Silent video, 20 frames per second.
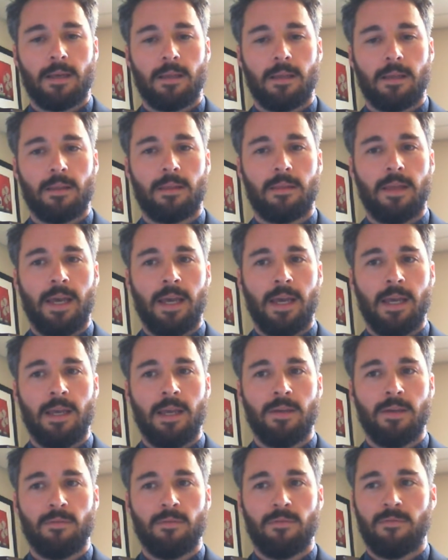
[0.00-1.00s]

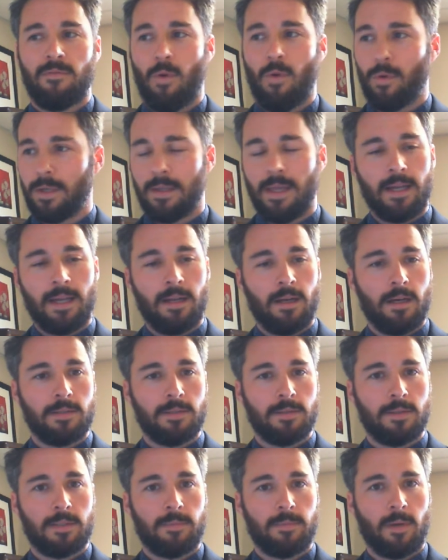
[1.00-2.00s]
they forwarded that on
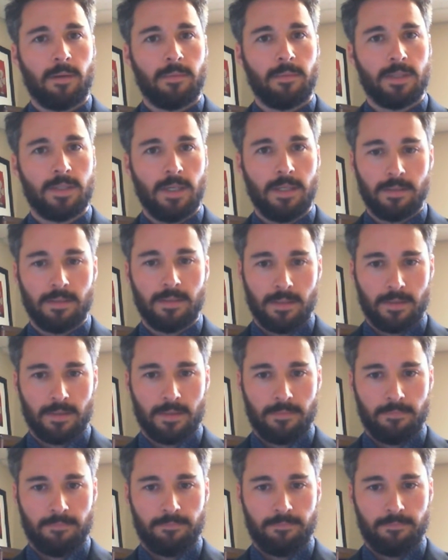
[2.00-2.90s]
to the Department of Justice.